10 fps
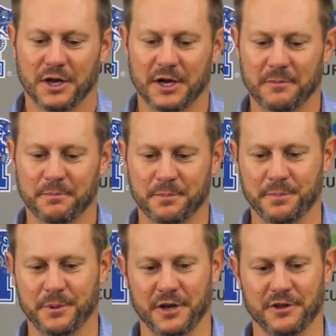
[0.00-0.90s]
um,
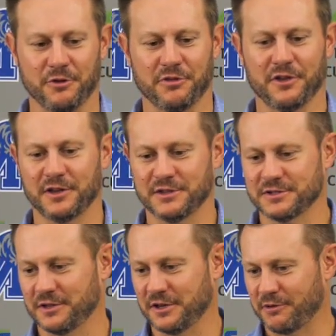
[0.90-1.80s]
but I do think
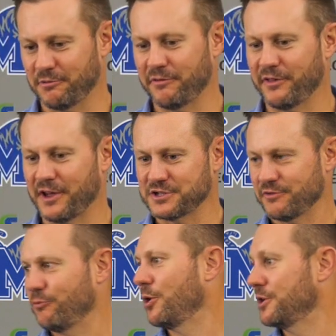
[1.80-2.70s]
it's like a
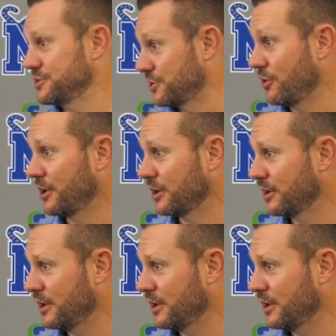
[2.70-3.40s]
reflection of what is occurring.